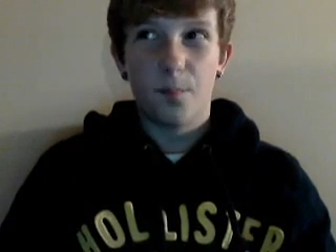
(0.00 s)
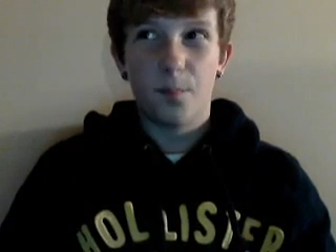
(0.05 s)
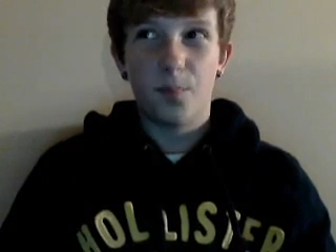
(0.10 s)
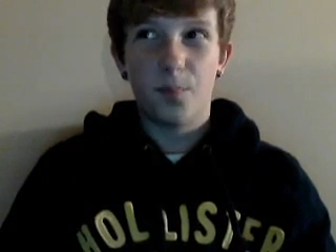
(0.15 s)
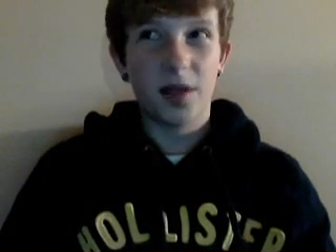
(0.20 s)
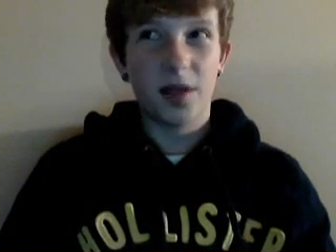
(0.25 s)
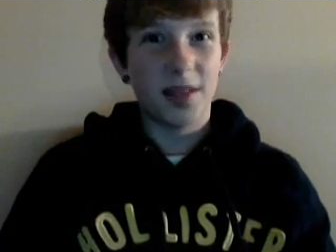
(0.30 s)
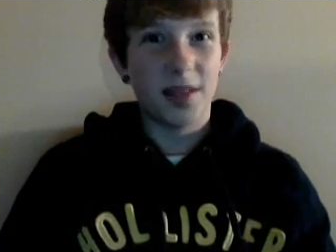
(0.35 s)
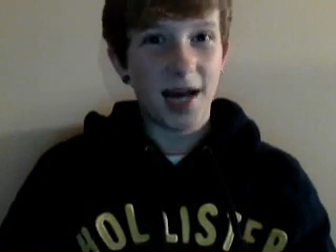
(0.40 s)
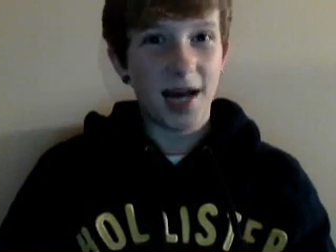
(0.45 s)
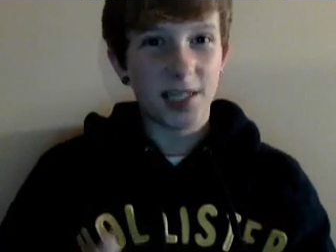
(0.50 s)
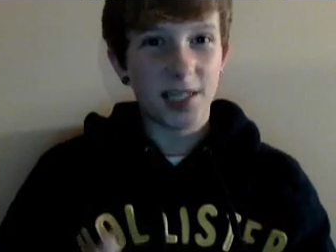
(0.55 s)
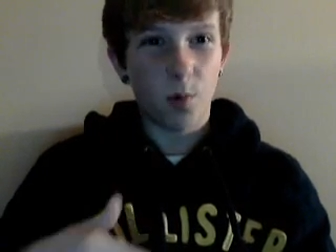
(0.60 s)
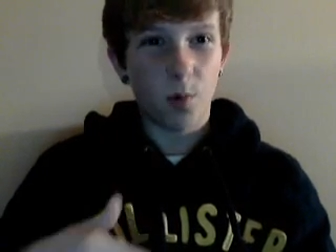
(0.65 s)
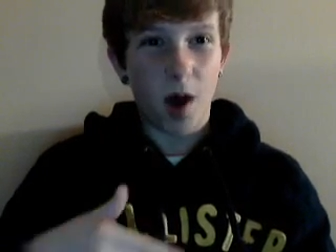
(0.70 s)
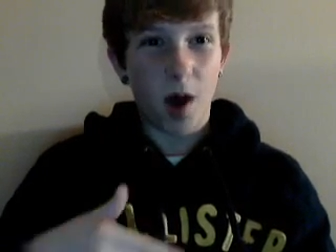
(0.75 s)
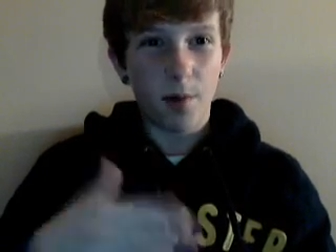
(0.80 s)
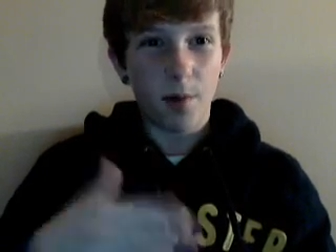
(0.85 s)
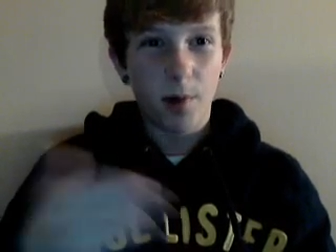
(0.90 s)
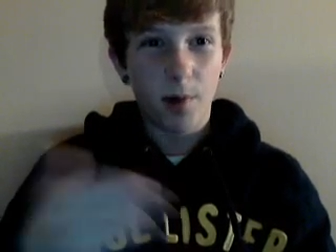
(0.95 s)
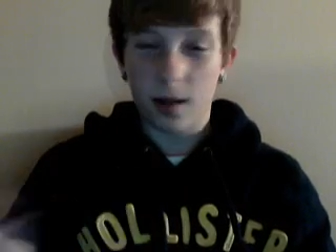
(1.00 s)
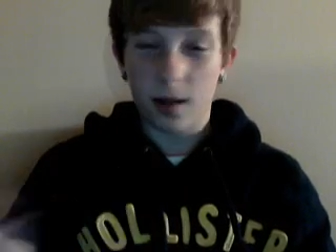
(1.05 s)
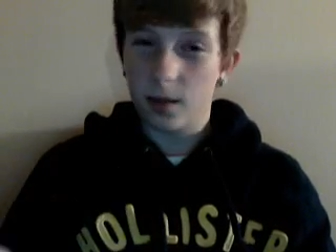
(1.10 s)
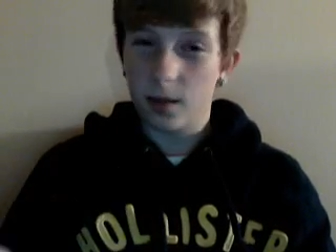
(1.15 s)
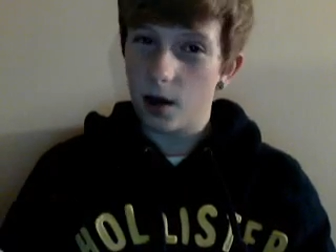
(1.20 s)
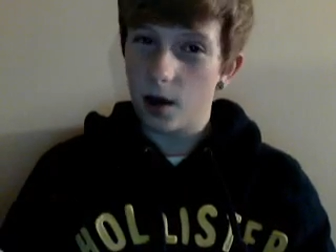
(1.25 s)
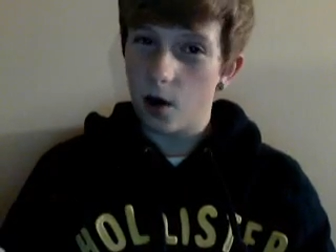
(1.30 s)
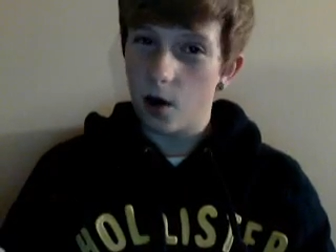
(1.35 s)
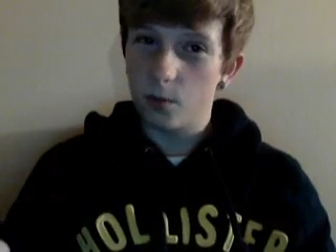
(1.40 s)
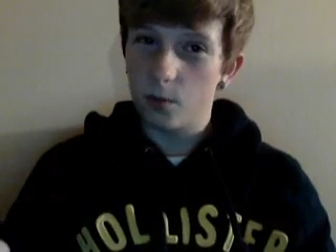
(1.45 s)
But that's why when I
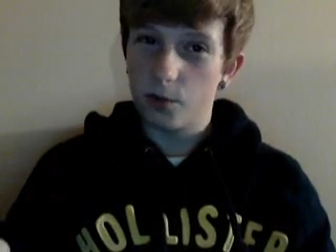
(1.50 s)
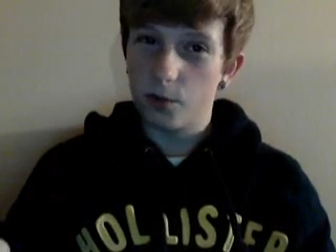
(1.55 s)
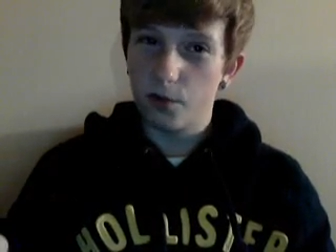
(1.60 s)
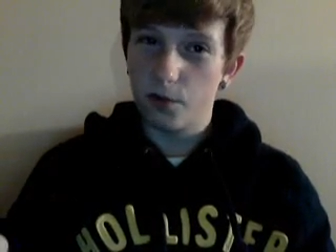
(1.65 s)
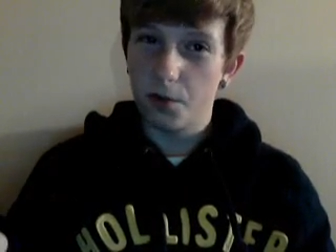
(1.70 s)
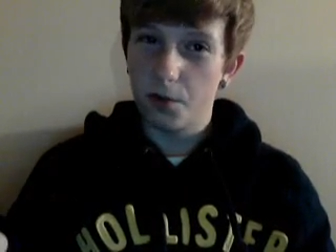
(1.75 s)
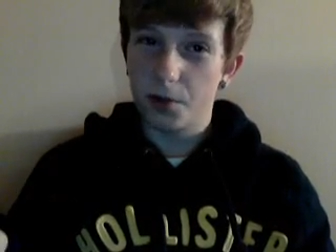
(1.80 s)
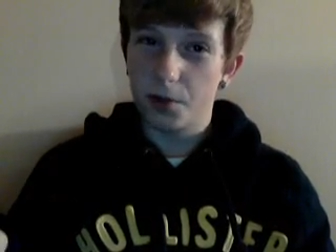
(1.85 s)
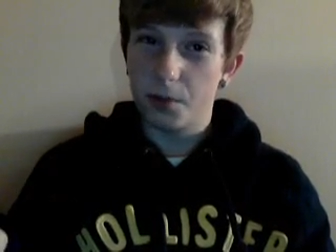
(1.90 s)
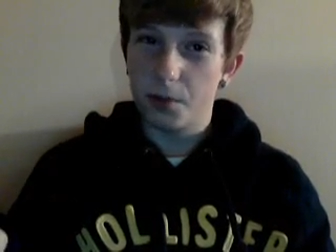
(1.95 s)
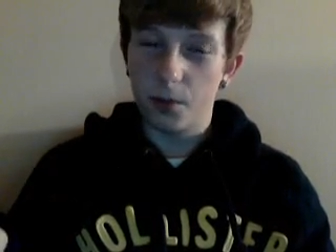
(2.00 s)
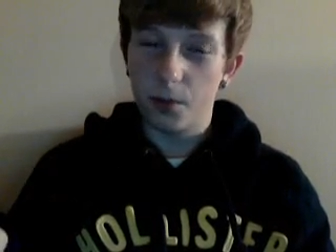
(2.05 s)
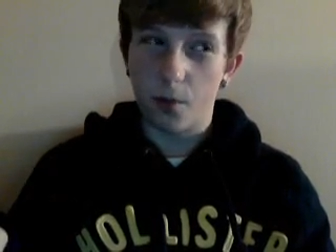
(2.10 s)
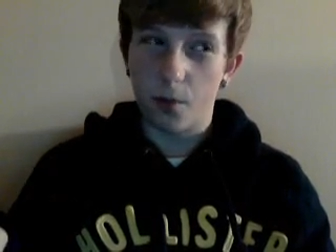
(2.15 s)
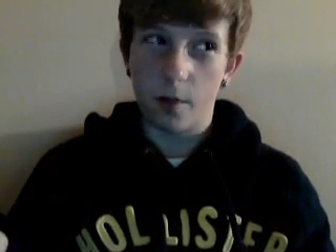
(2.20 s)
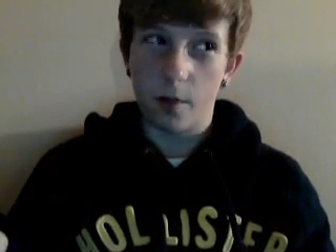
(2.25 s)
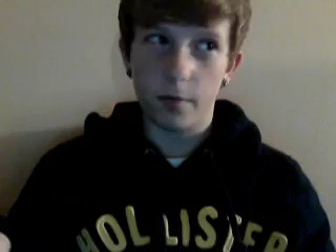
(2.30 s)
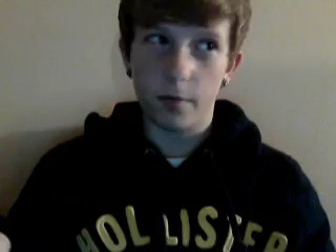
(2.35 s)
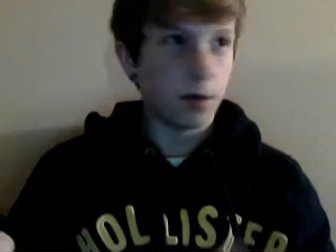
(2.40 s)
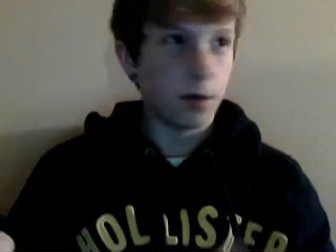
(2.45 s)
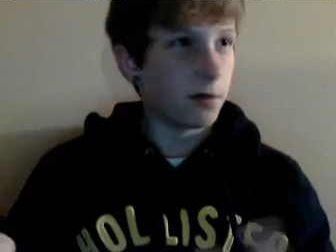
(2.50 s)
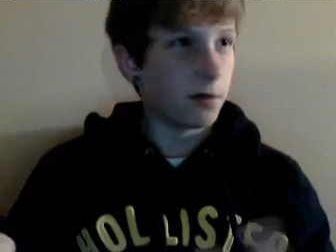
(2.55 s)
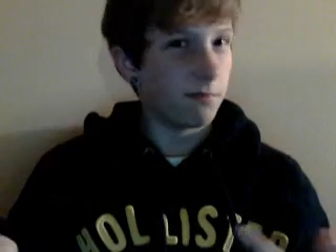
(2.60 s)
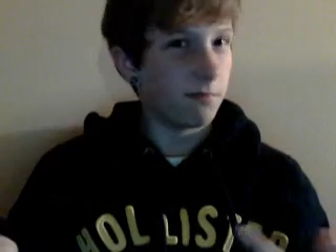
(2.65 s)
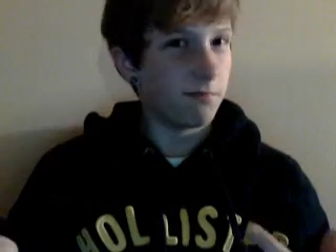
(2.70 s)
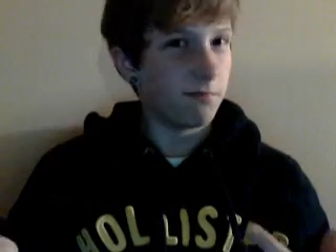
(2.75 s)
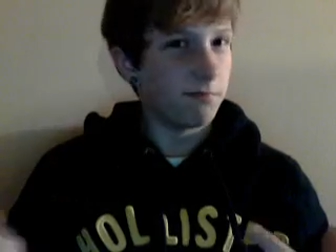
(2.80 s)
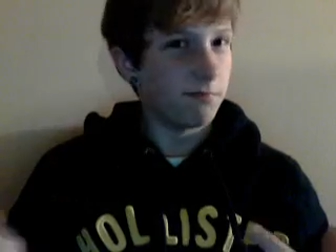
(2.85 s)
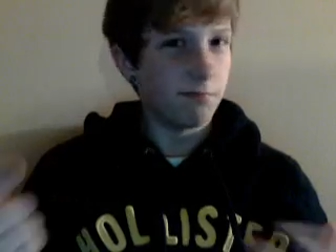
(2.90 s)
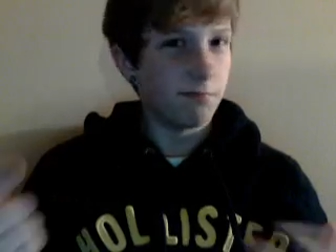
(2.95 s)
look at homophobic people, I'm like,
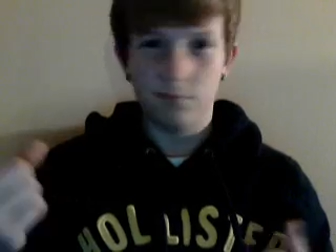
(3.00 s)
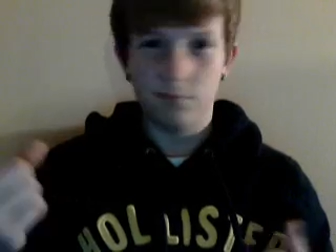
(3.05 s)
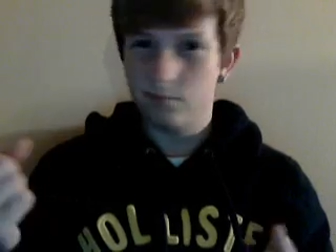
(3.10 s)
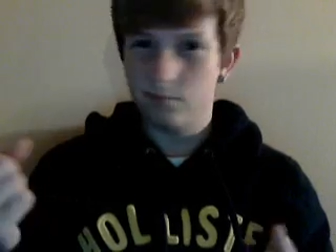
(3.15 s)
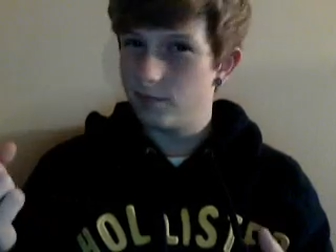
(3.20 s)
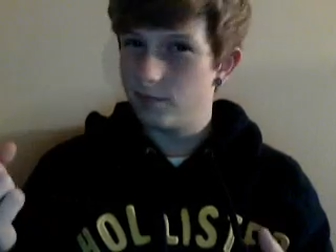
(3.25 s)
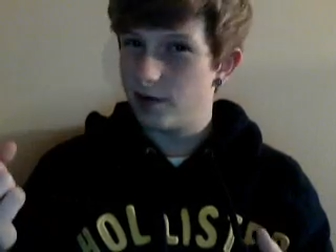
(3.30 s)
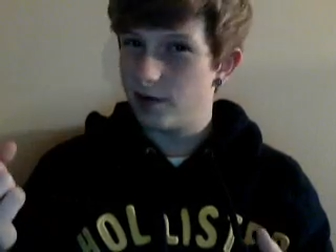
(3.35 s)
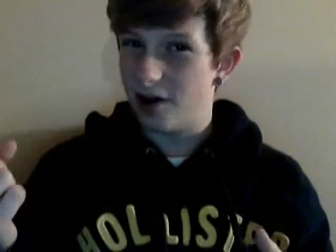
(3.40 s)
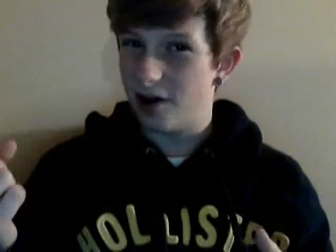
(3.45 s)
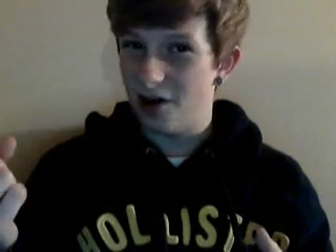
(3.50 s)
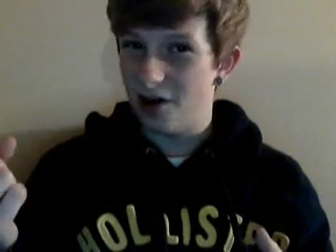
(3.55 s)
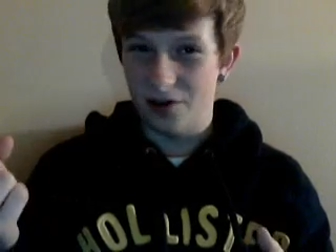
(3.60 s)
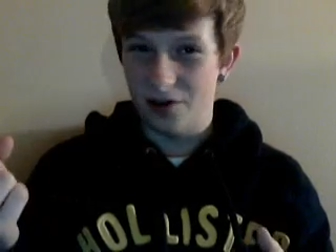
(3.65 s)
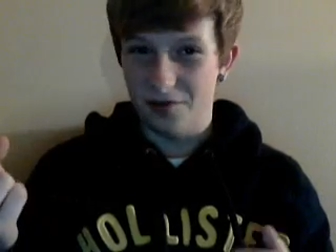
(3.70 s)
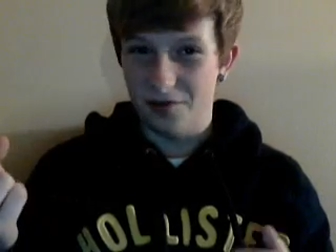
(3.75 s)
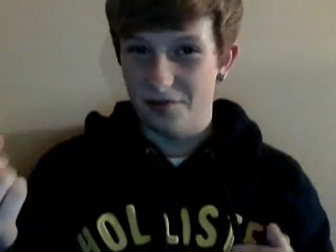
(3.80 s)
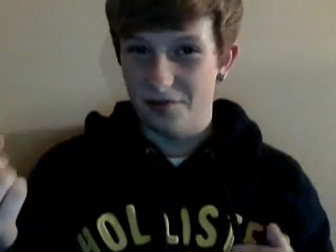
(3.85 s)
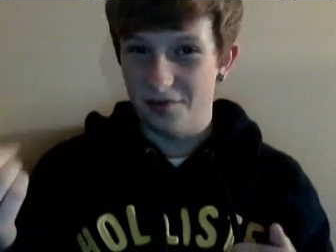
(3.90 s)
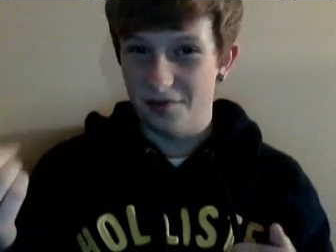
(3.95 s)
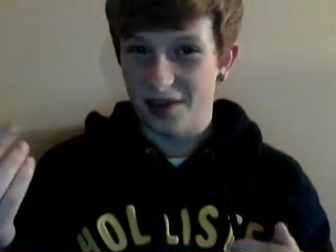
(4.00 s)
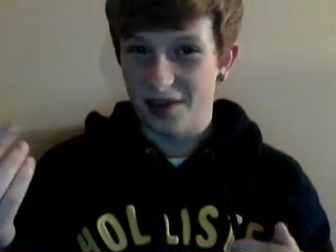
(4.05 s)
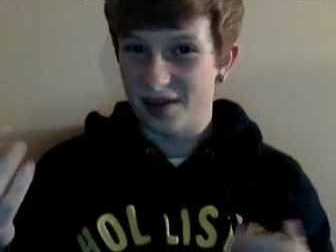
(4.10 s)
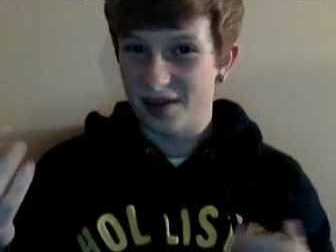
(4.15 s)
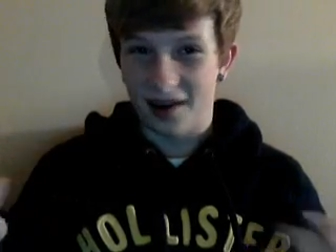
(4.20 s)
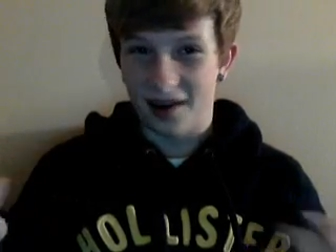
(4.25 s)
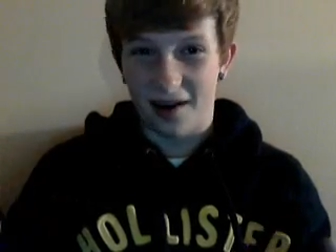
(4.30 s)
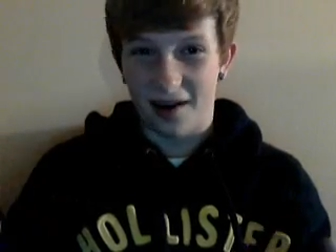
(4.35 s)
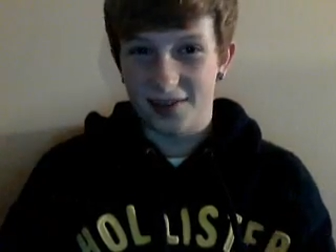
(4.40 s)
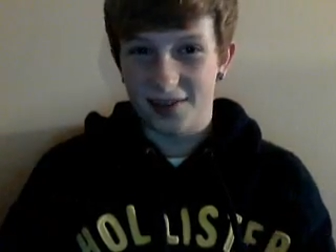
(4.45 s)
are you,
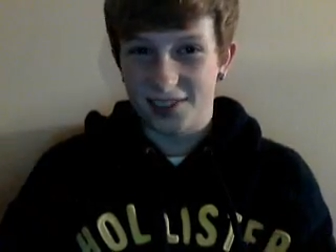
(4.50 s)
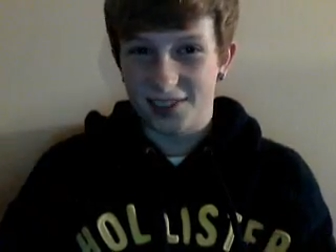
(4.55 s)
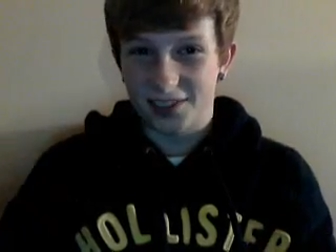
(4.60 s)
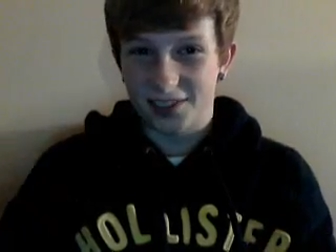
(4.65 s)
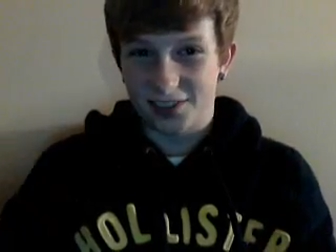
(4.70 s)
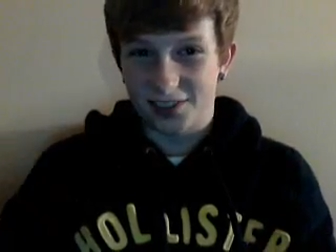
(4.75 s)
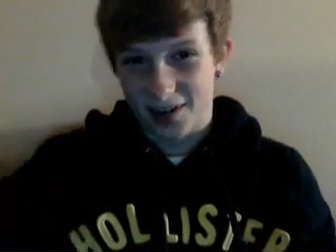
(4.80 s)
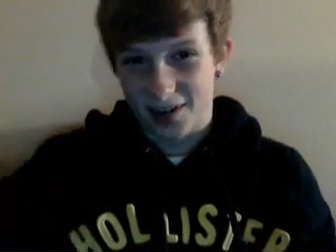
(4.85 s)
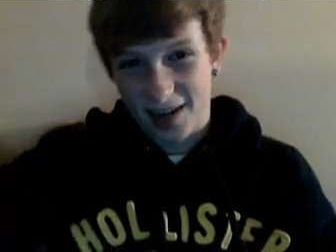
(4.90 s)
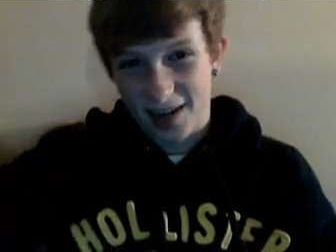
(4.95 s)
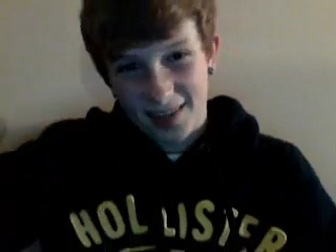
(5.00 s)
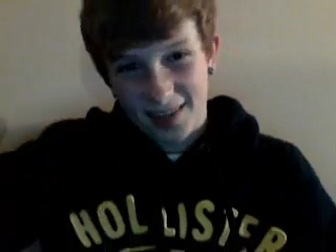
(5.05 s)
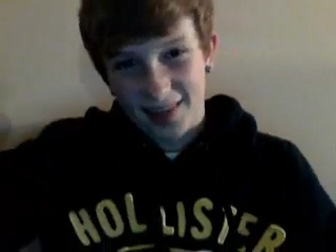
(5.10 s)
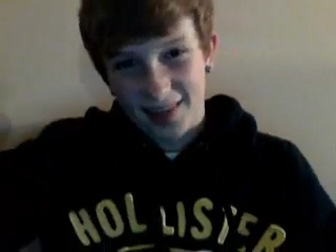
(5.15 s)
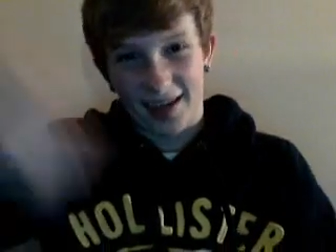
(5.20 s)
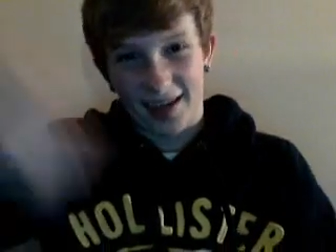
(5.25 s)
like, not straight?